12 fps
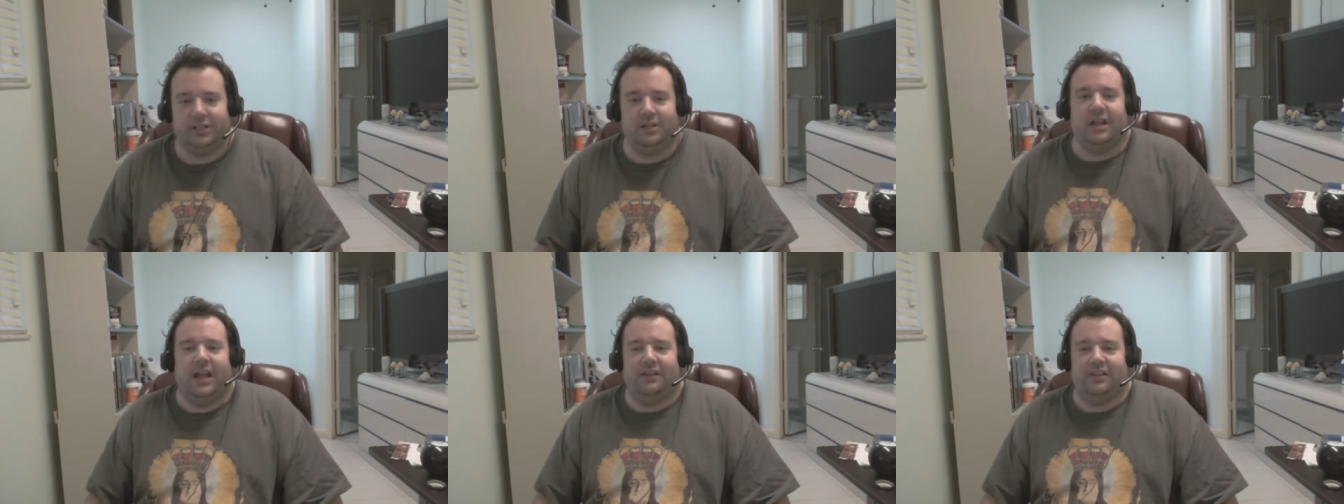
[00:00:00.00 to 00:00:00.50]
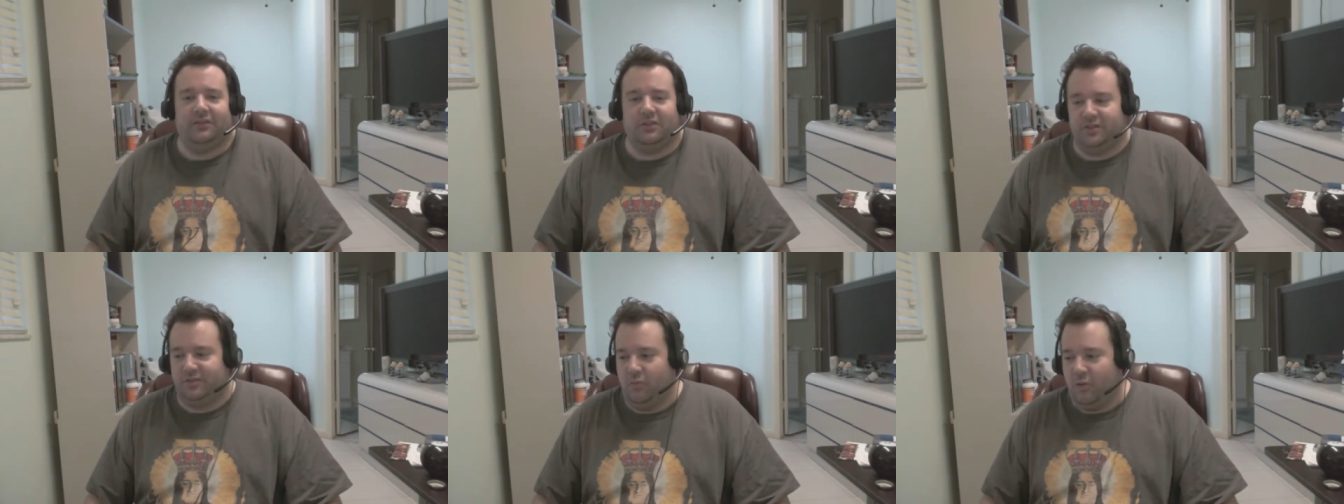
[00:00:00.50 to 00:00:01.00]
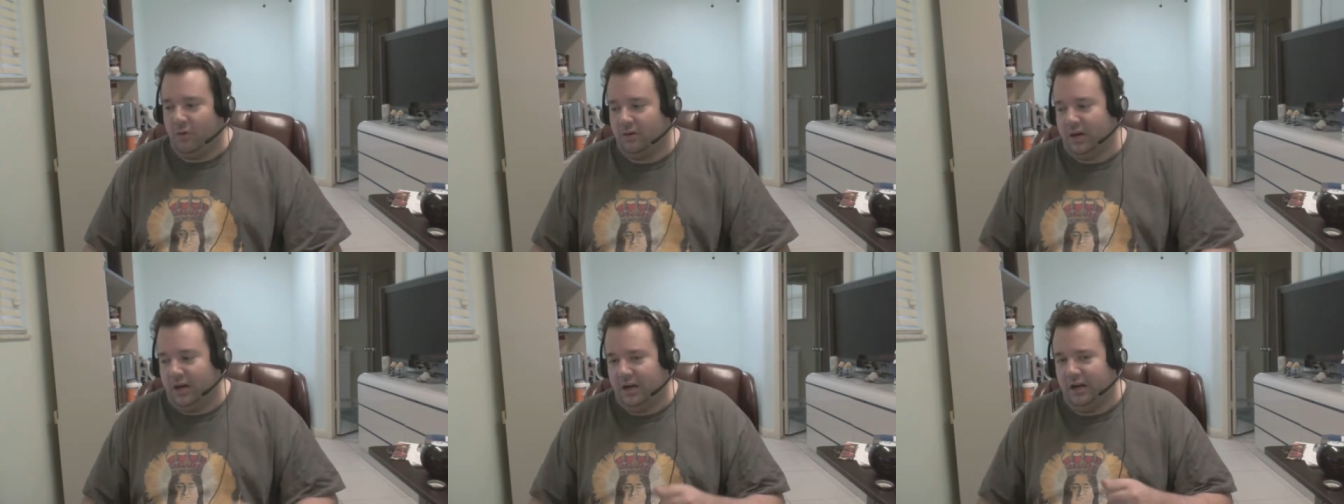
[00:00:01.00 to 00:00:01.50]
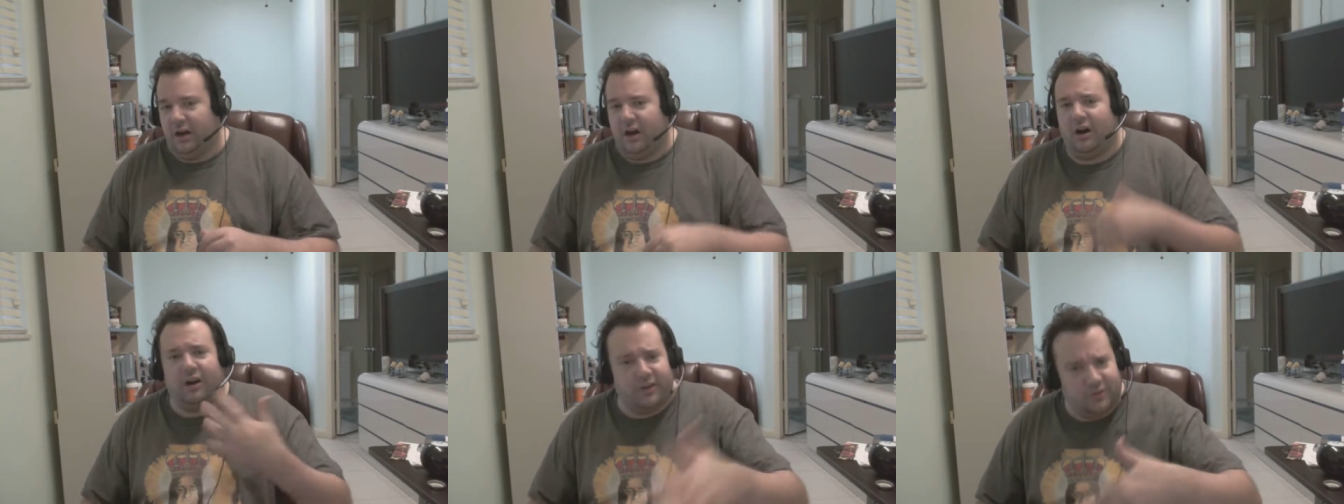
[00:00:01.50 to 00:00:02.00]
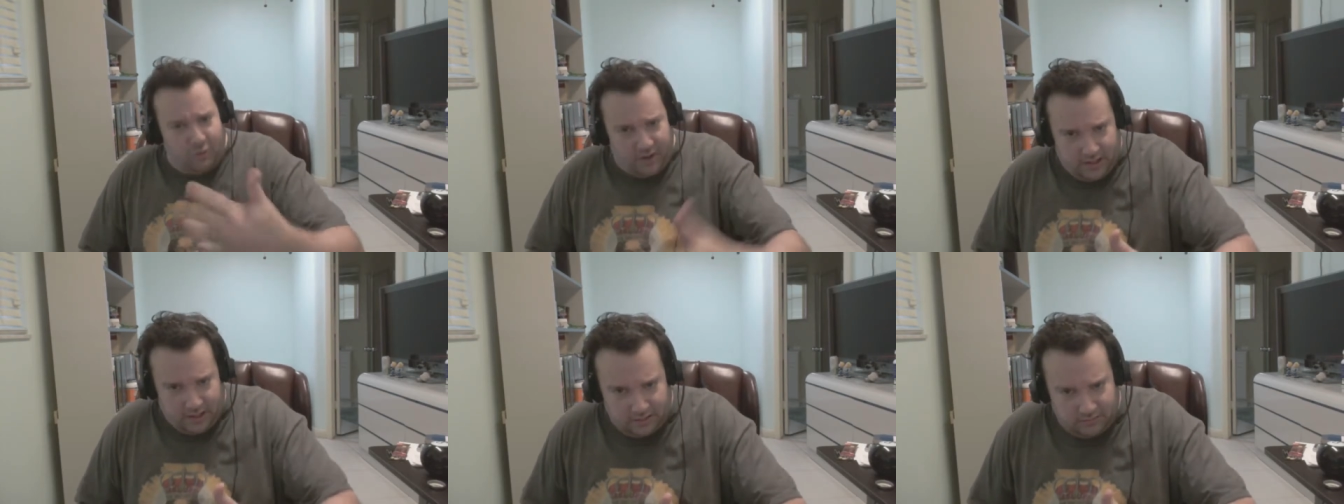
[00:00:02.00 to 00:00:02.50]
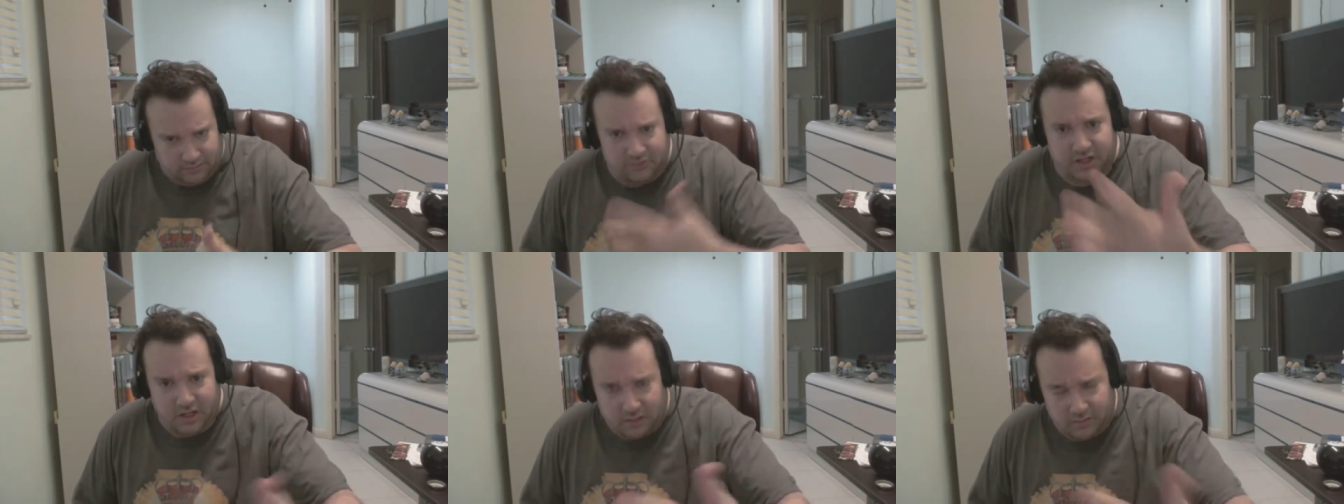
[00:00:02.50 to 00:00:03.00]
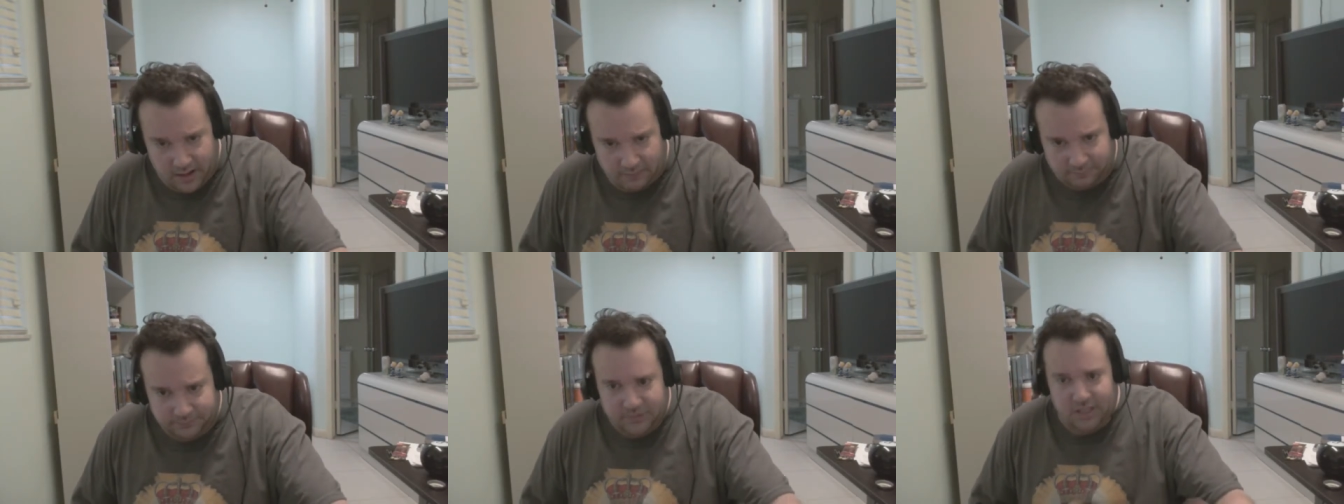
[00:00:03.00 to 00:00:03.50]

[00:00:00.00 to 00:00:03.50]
and then there's more hardware DRM.